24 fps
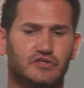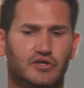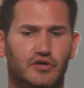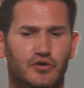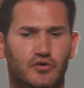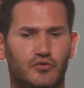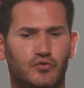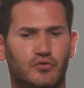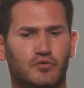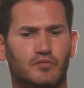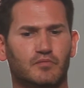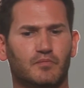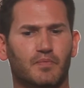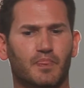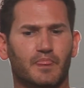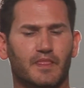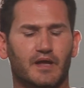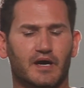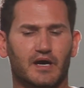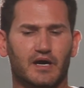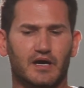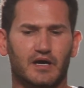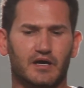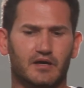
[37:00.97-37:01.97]
so
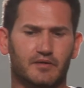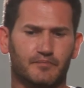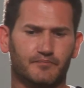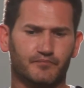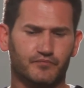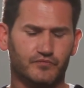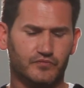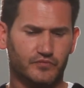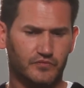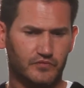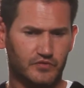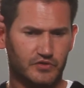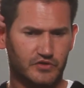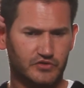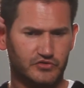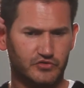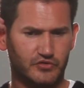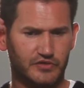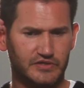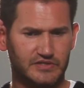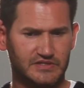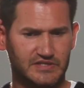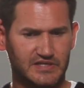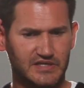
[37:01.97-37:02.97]
uh, so
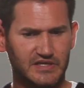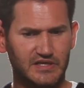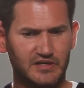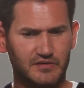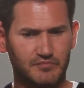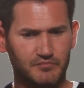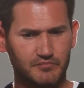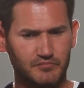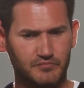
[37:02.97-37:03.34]
the team,